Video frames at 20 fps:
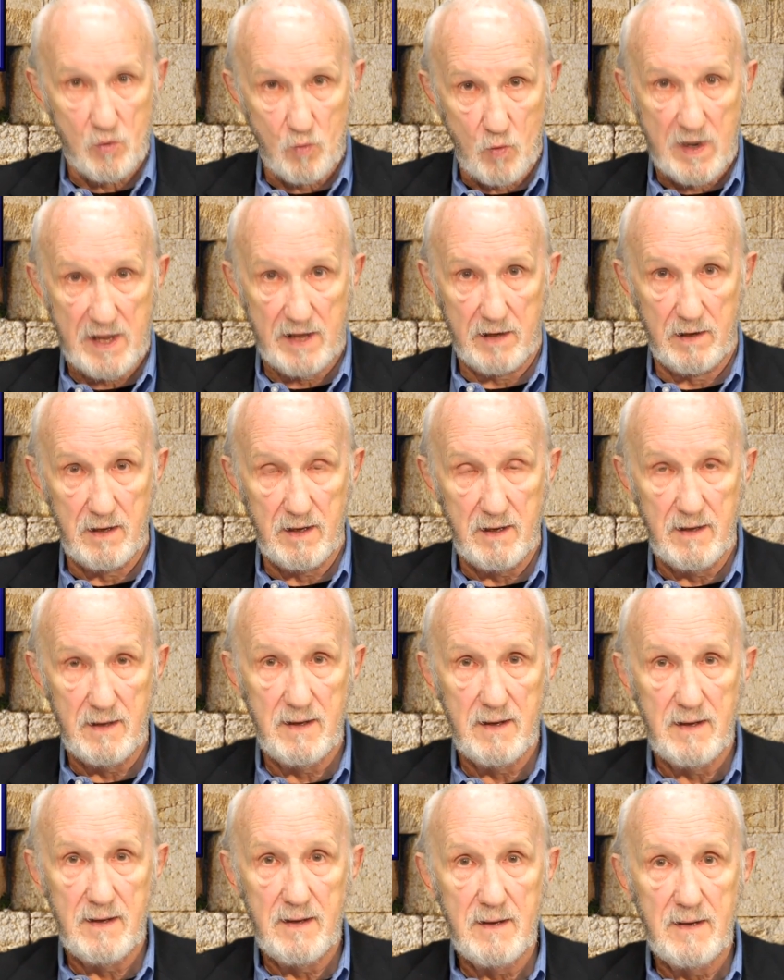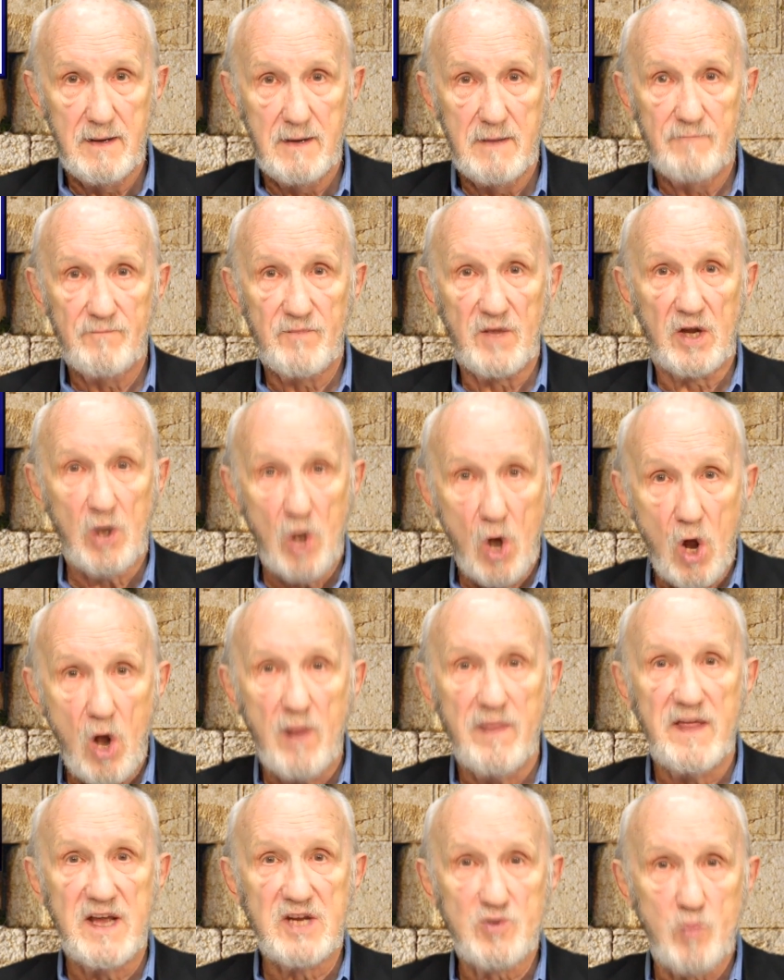will, to call
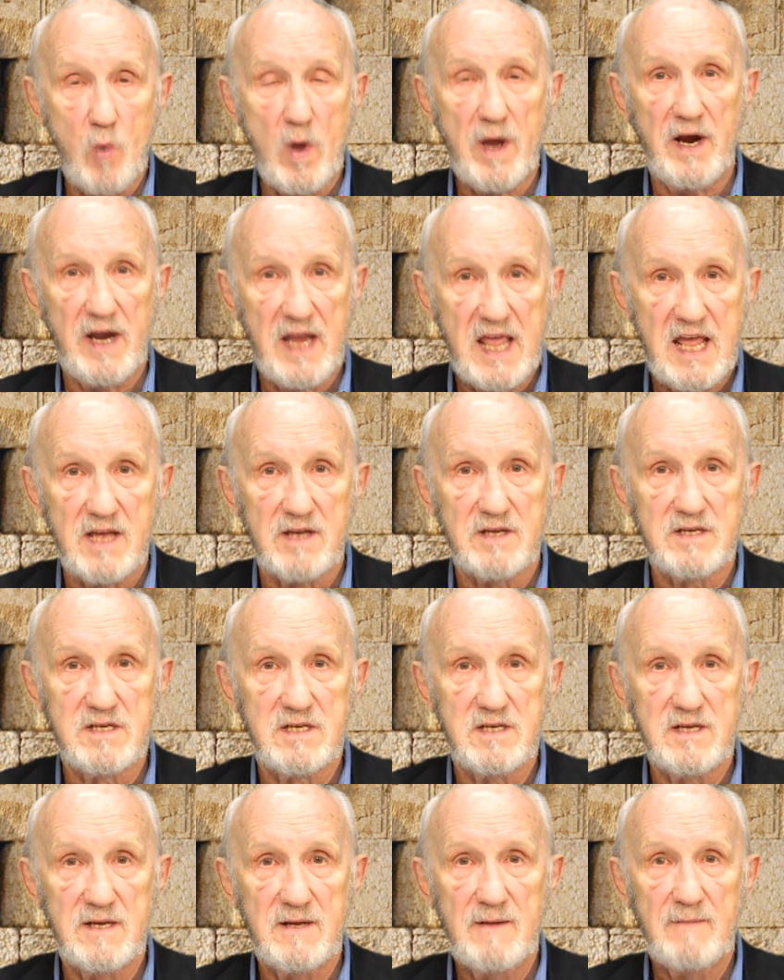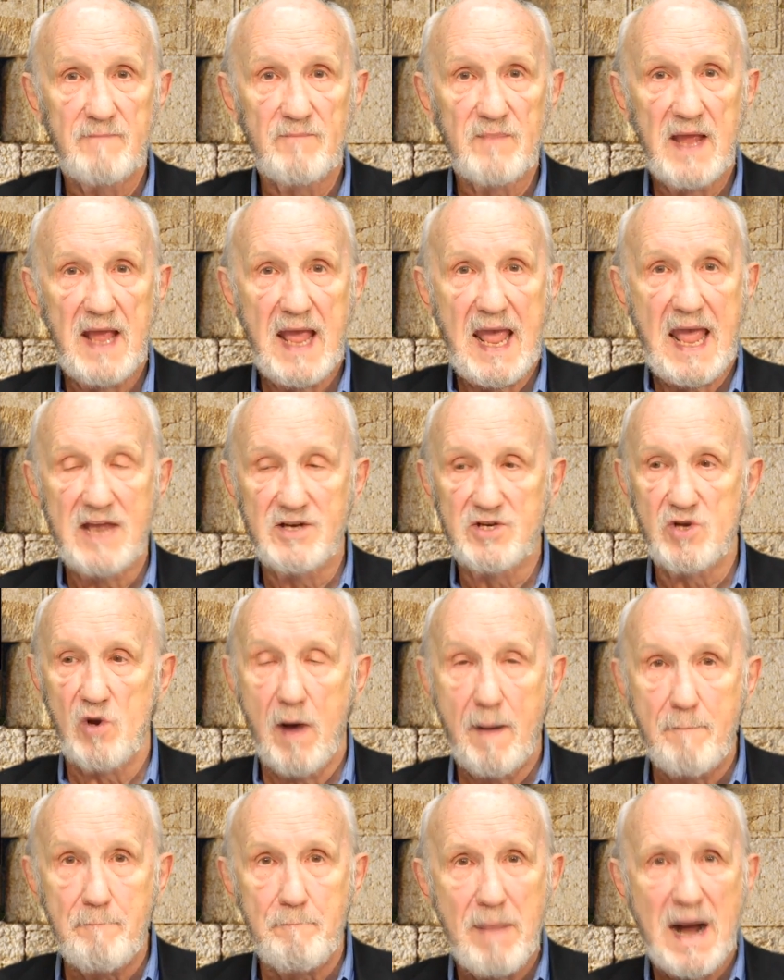this what it is and to
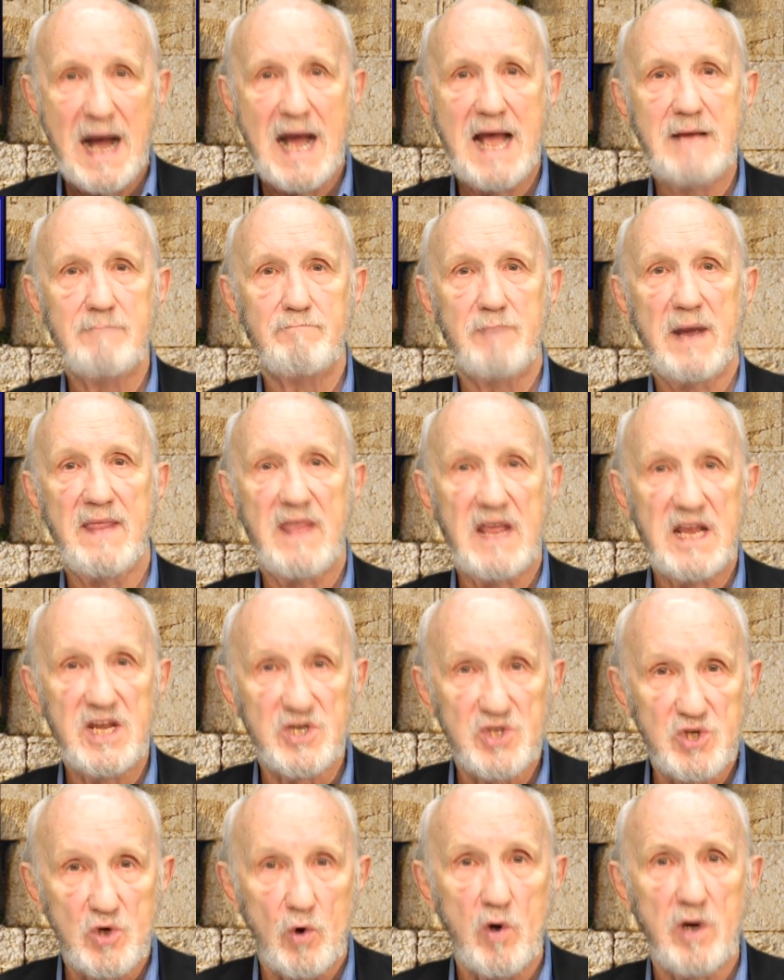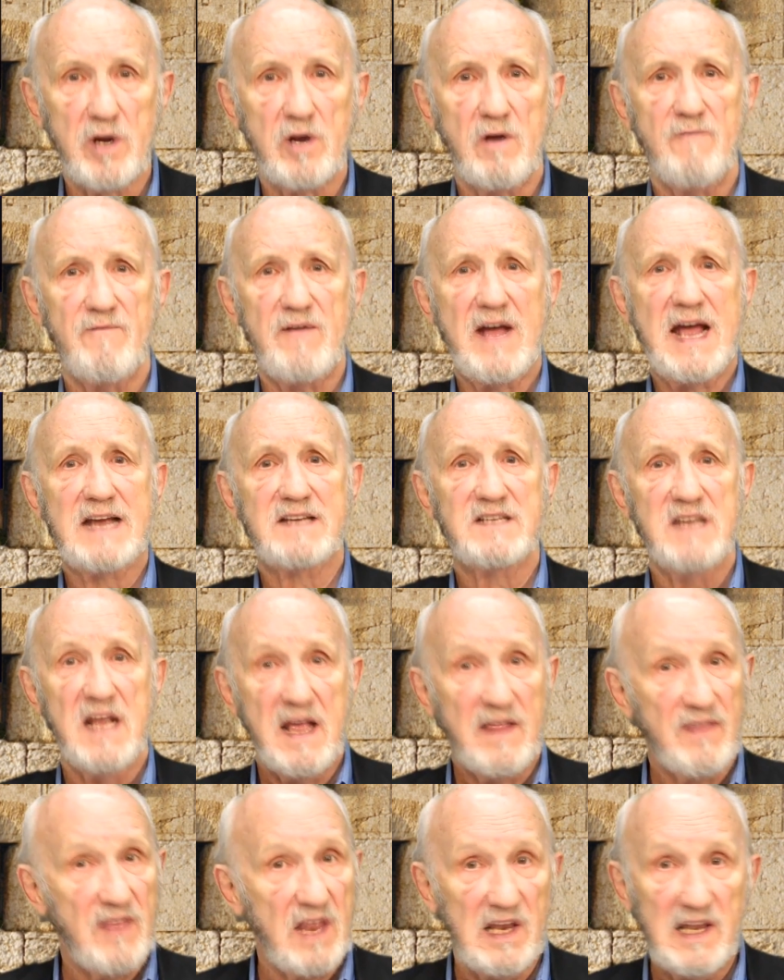abide by the historical
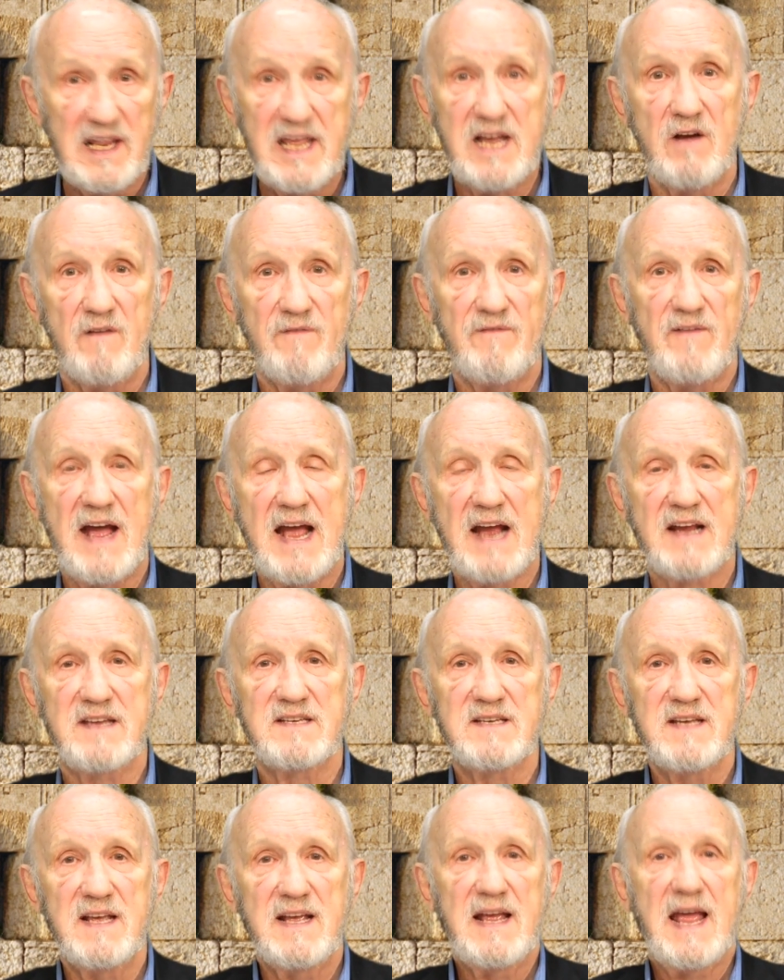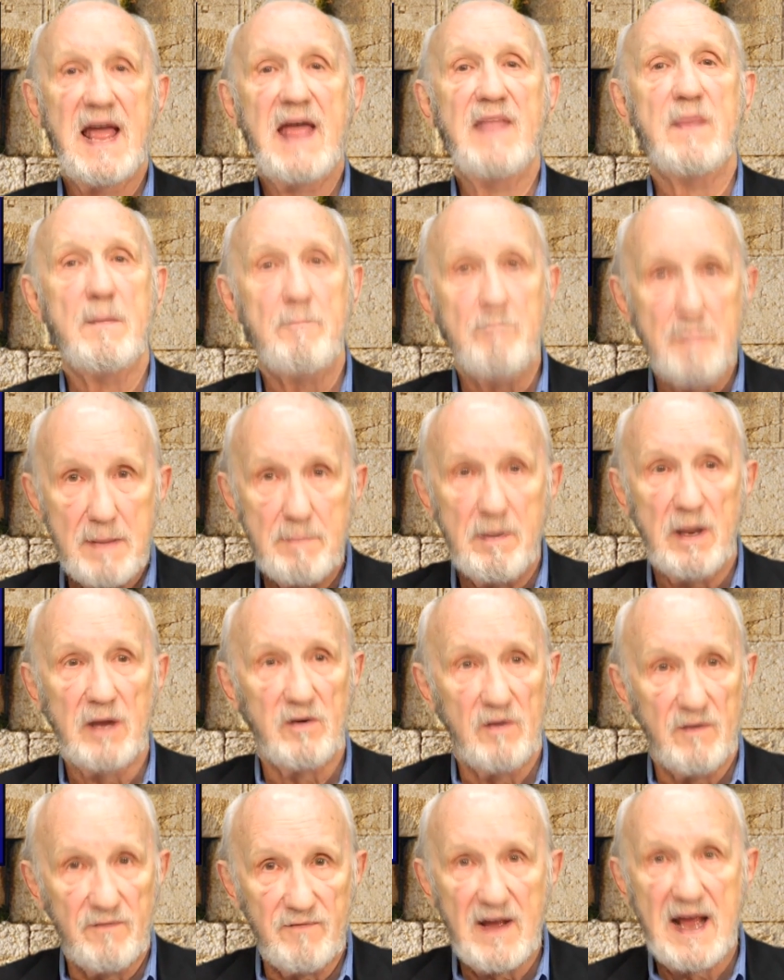facts, the legal facts, and the
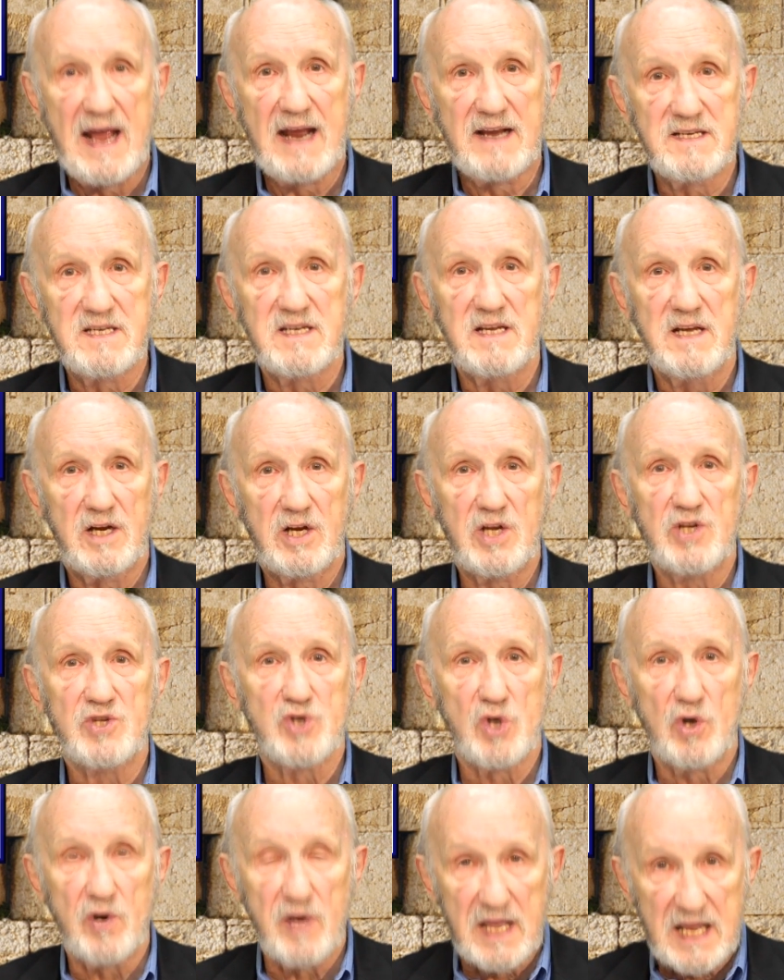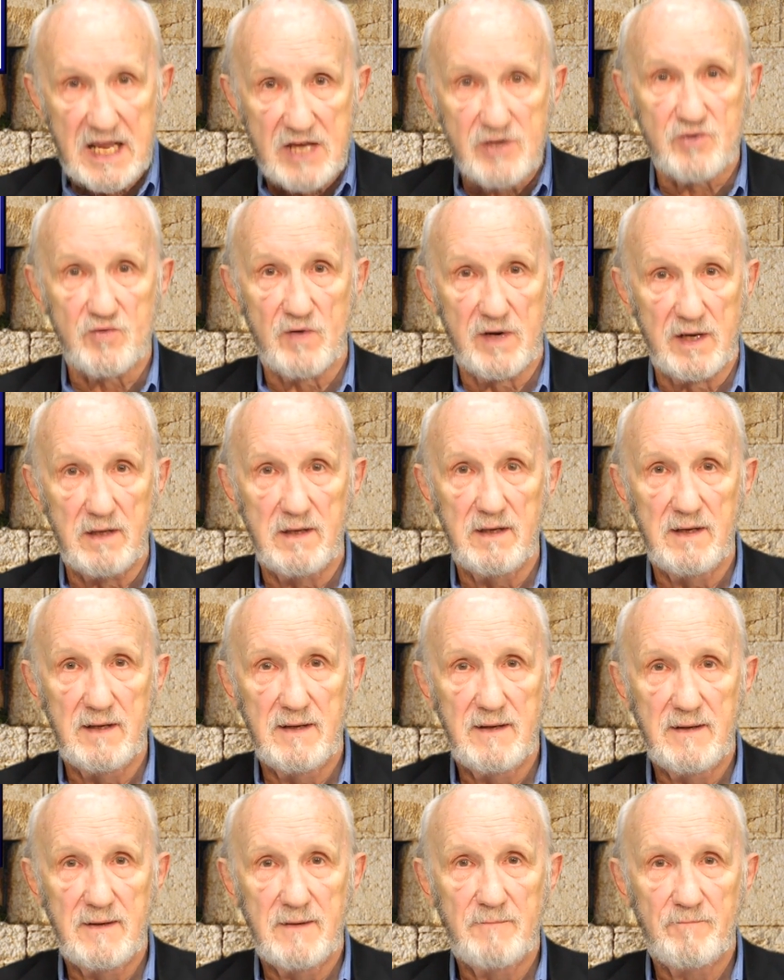biblical facts concerning Israel
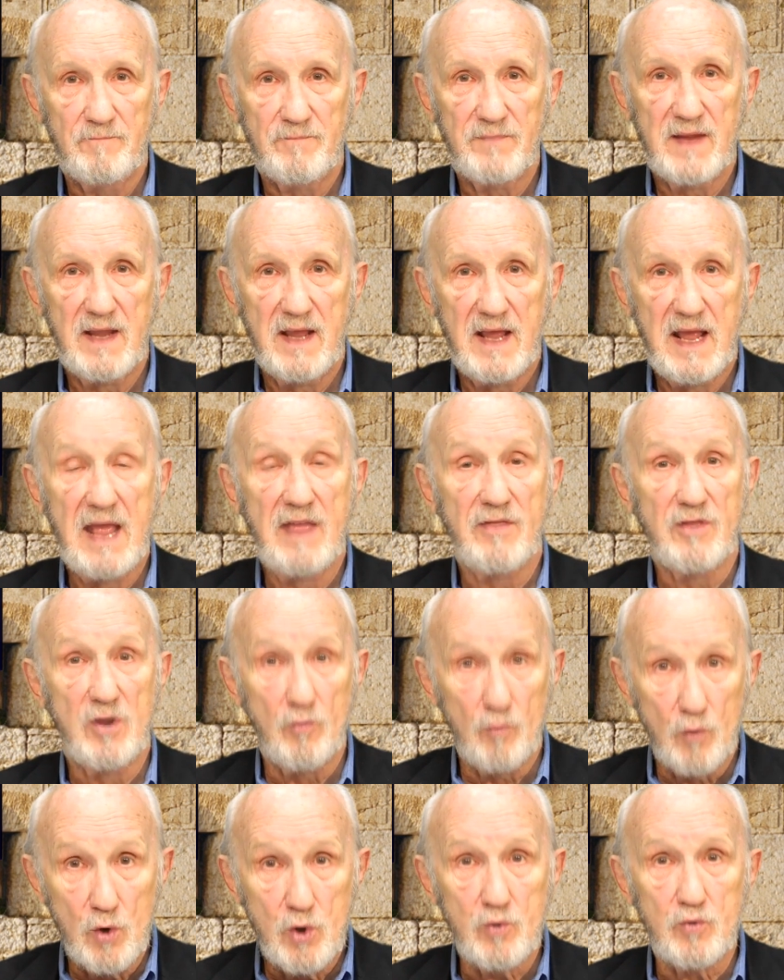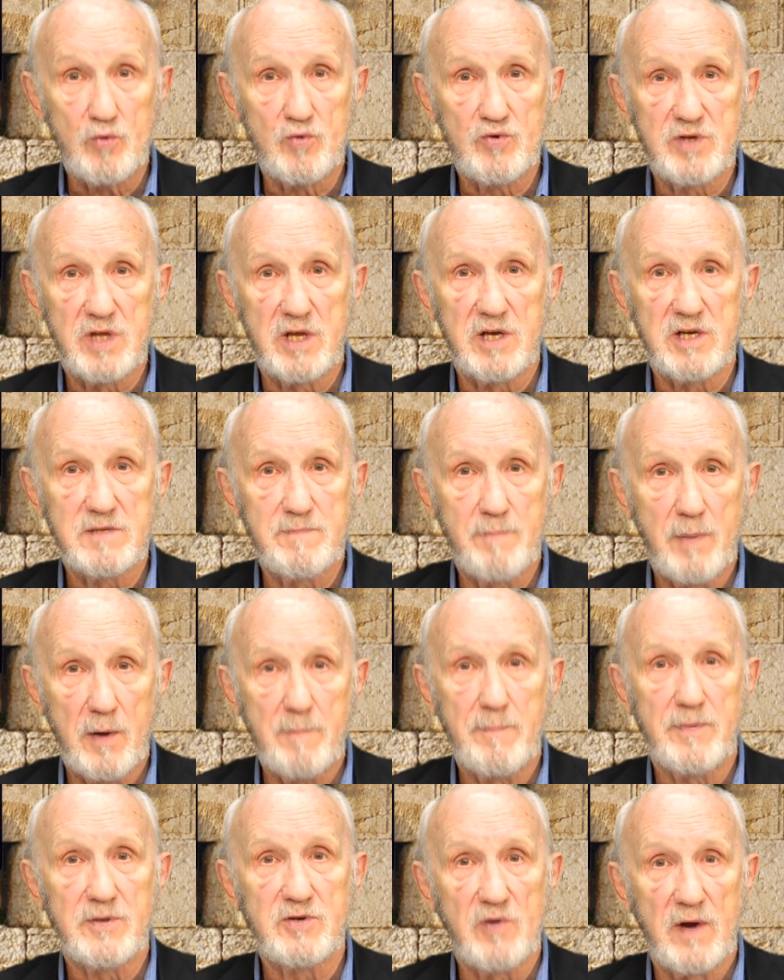and the ruse that is
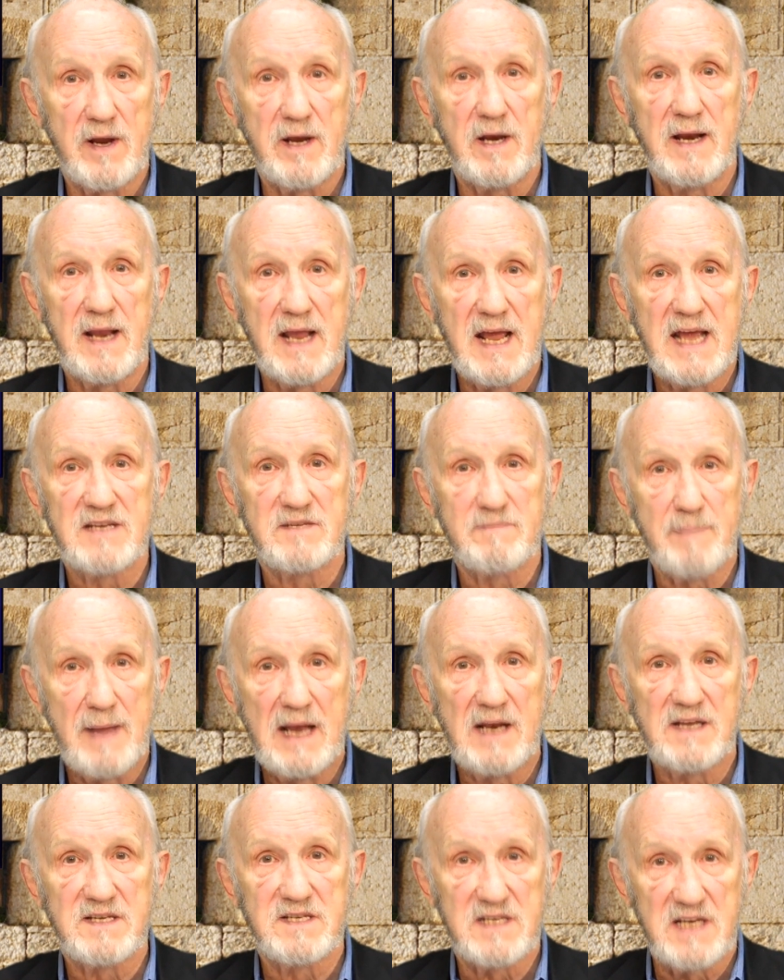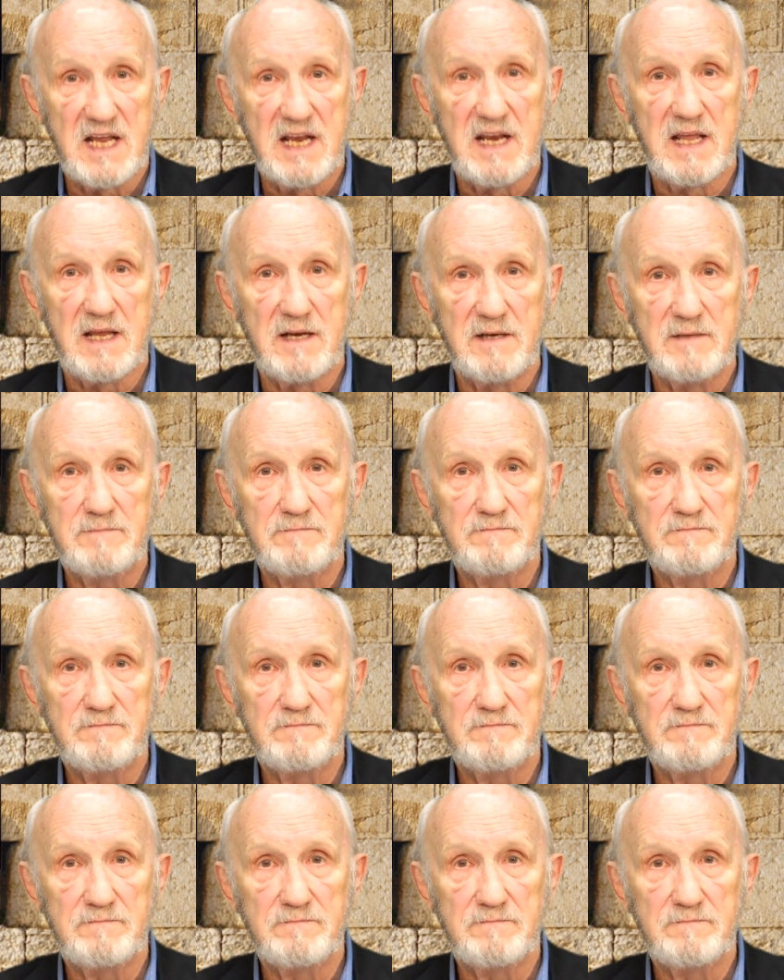perpetrated as Palestinian.